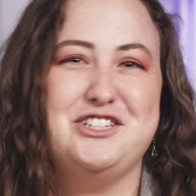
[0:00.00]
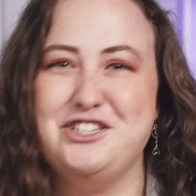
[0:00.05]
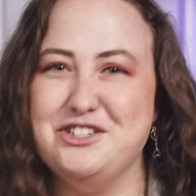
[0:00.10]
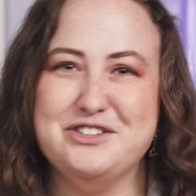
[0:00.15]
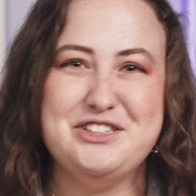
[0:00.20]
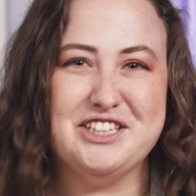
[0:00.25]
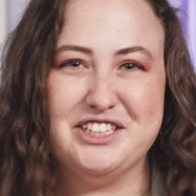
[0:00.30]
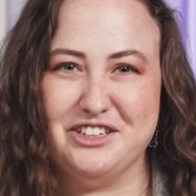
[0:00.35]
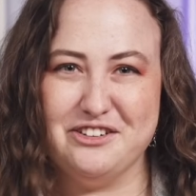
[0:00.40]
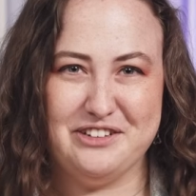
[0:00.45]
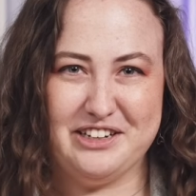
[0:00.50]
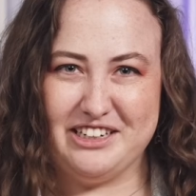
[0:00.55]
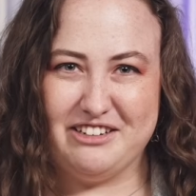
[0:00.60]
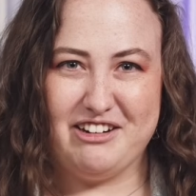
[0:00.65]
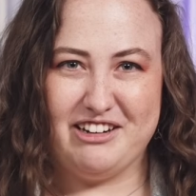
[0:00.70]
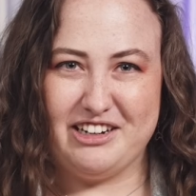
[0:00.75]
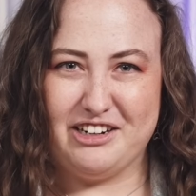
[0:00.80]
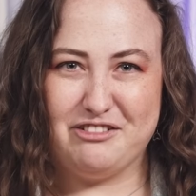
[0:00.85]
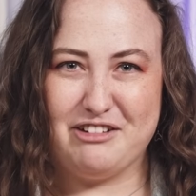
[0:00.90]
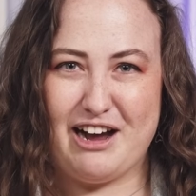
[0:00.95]
juicy new
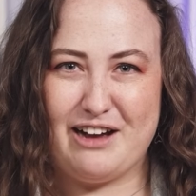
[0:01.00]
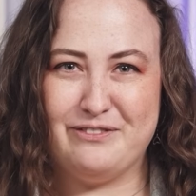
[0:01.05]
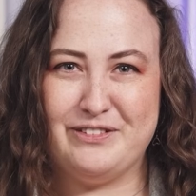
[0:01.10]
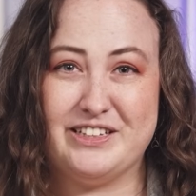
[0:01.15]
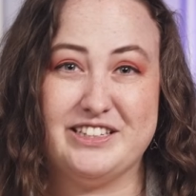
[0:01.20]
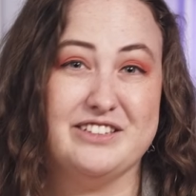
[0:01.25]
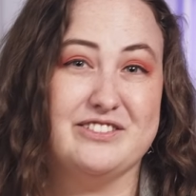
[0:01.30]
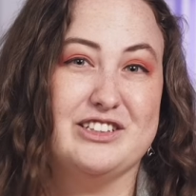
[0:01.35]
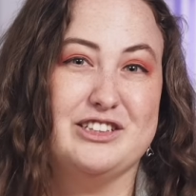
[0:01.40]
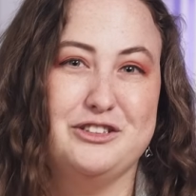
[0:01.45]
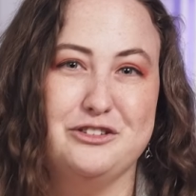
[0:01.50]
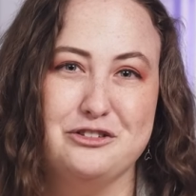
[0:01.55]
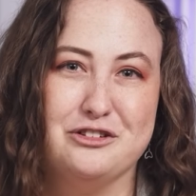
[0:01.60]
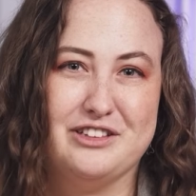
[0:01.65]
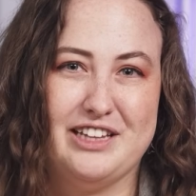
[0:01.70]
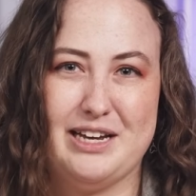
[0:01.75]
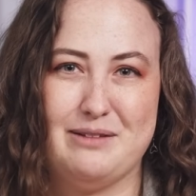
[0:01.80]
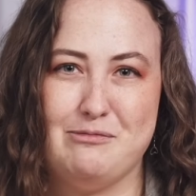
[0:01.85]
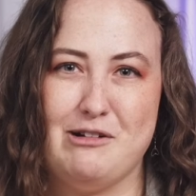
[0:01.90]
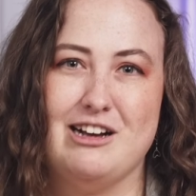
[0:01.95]
integrated graphics of the Lunar
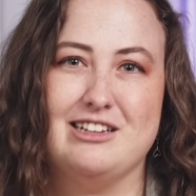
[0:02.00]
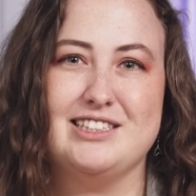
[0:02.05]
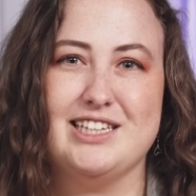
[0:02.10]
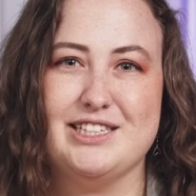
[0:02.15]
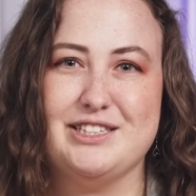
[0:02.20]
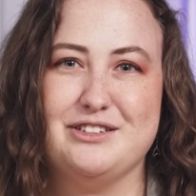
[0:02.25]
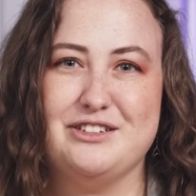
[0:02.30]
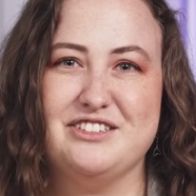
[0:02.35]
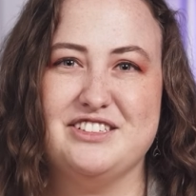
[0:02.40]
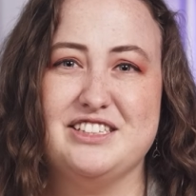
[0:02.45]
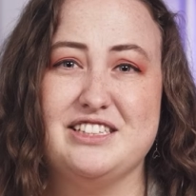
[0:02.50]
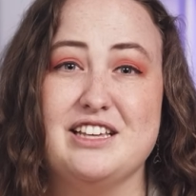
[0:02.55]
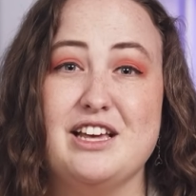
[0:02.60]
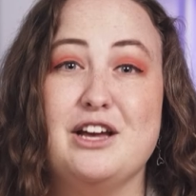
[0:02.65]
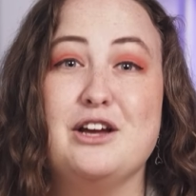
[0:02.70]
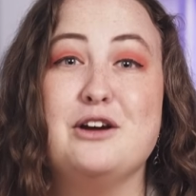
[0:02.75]
Lake processors.